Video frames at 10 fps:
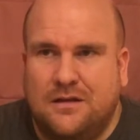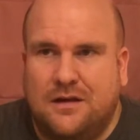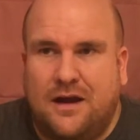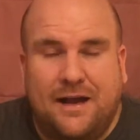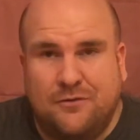
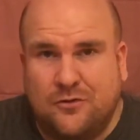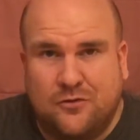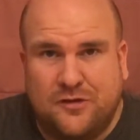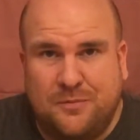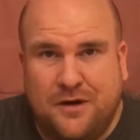I haven't got
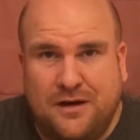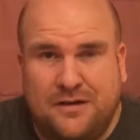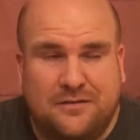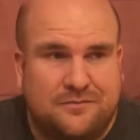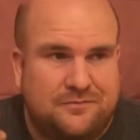
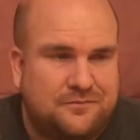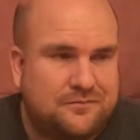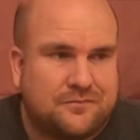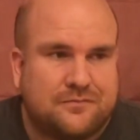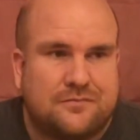autopilot.
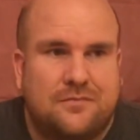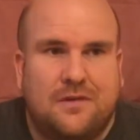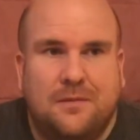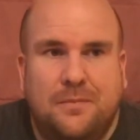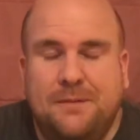
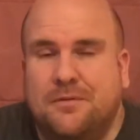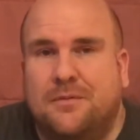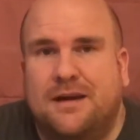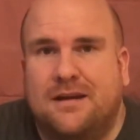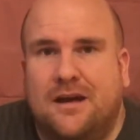People
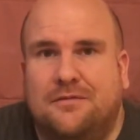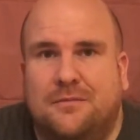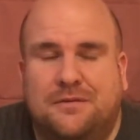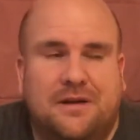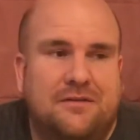might laugh at
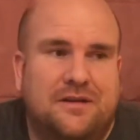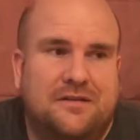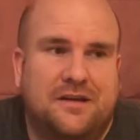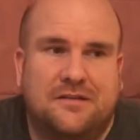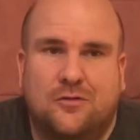me for having a
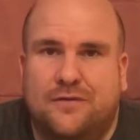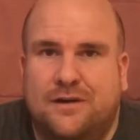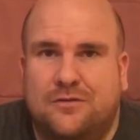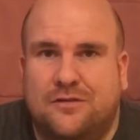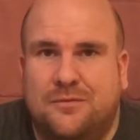Tesla
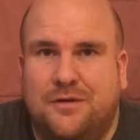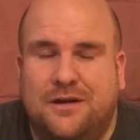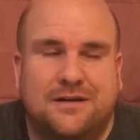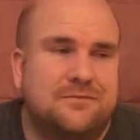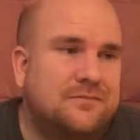without
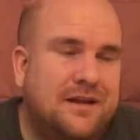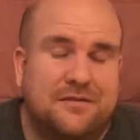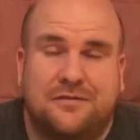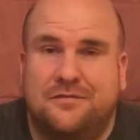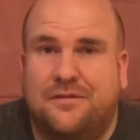autopilot.
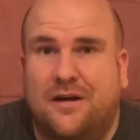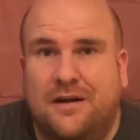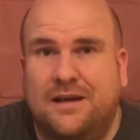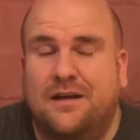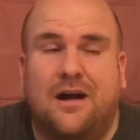That's
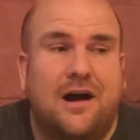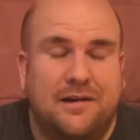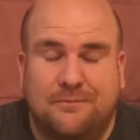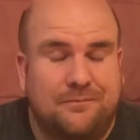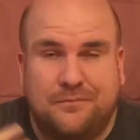fine.
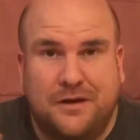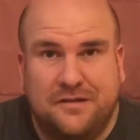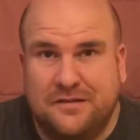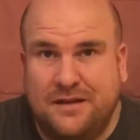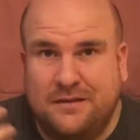I
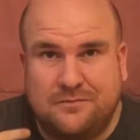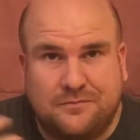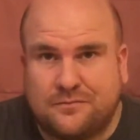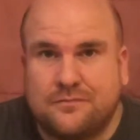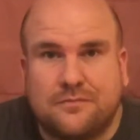personally,
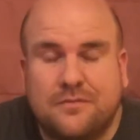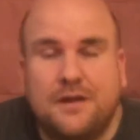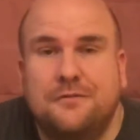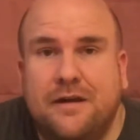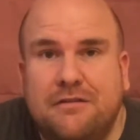
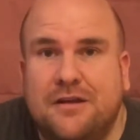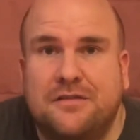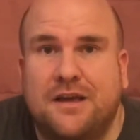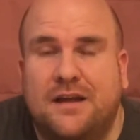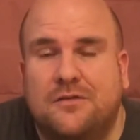very
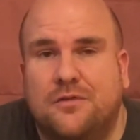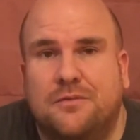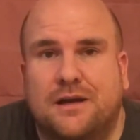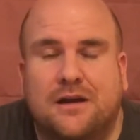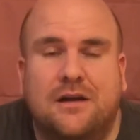content with
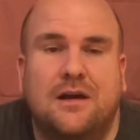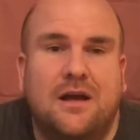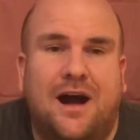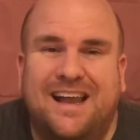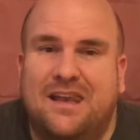my car.
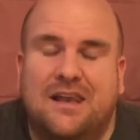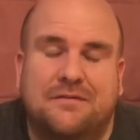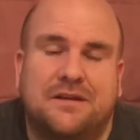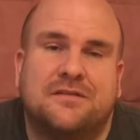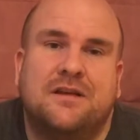I
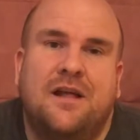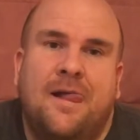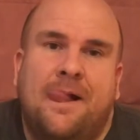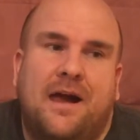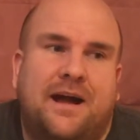love it.
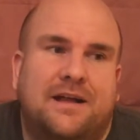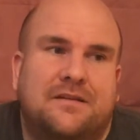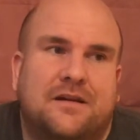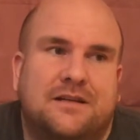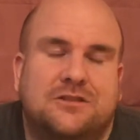
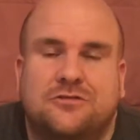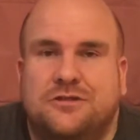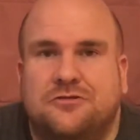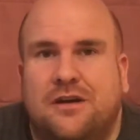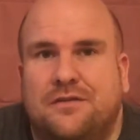And I enjoy
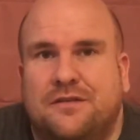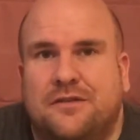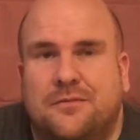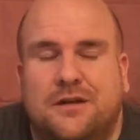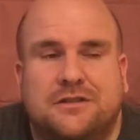driving
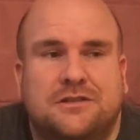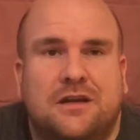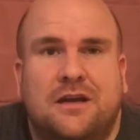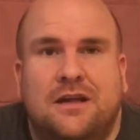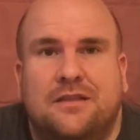so much
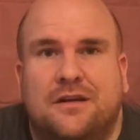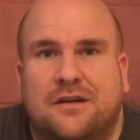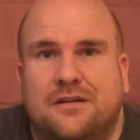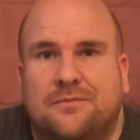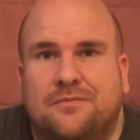
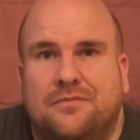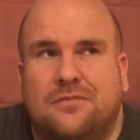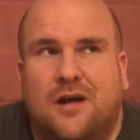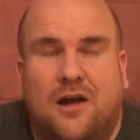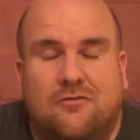that
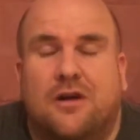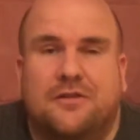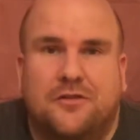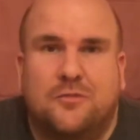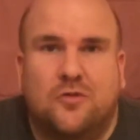I'd rather
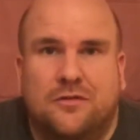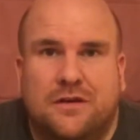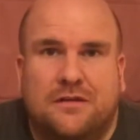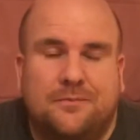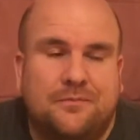do more of it.